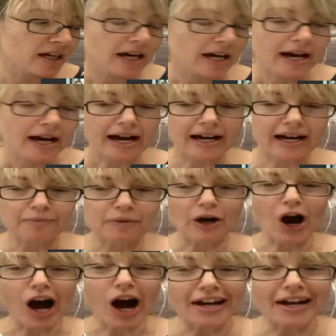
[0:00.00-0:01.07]

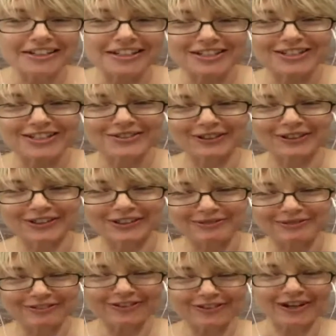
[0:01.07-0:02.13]
I just wanted,
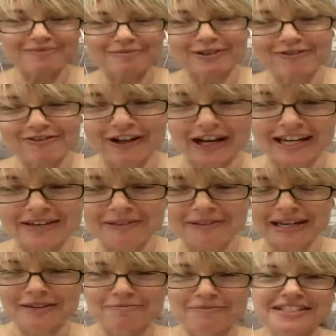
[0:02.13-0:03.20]
before I move on, I am the
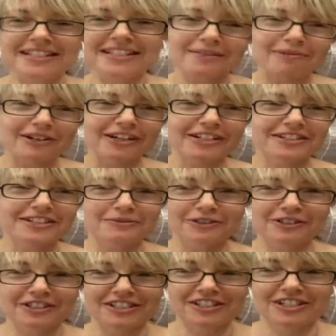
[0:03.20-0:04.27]
MC, but I just
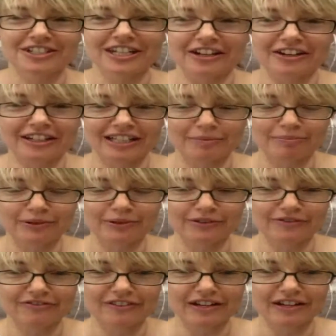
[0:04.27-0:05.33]
wanted to share a couple of
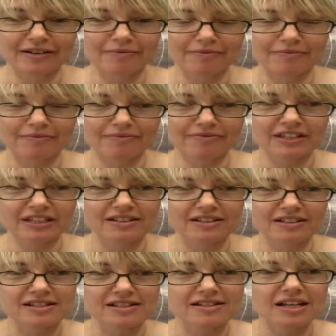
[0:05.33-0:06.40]

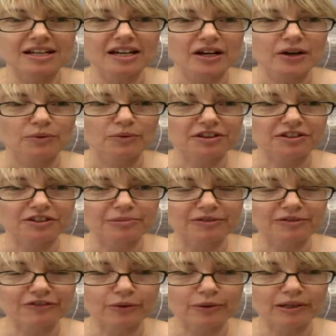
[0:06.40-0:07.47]
things with you
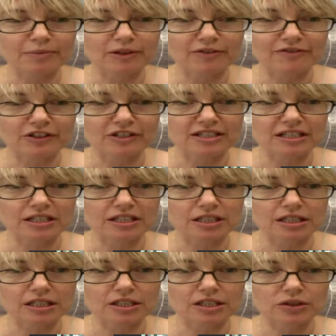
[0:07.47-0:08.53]
before we move on to
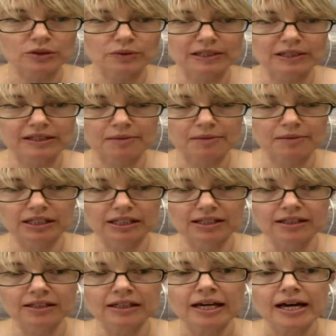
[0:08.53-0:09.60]
talk with
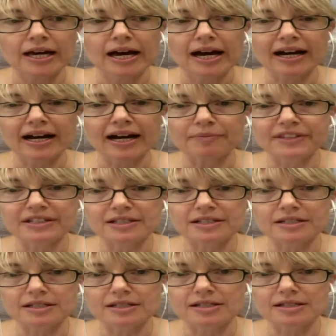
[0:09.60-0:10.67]
Emily. This
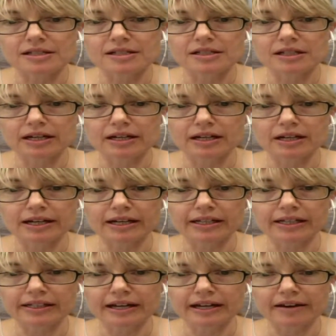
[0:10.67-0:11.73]
is
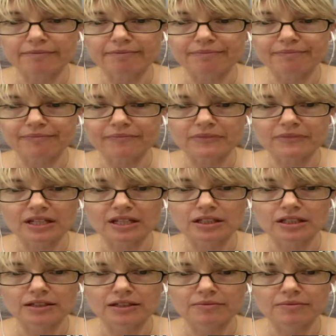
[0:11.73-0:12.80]
a...
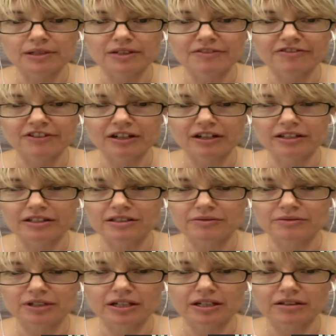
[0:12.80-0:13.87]
let me find
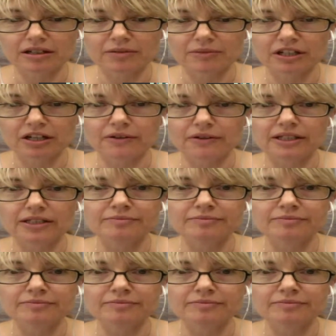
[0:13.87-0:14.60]
where I'm going.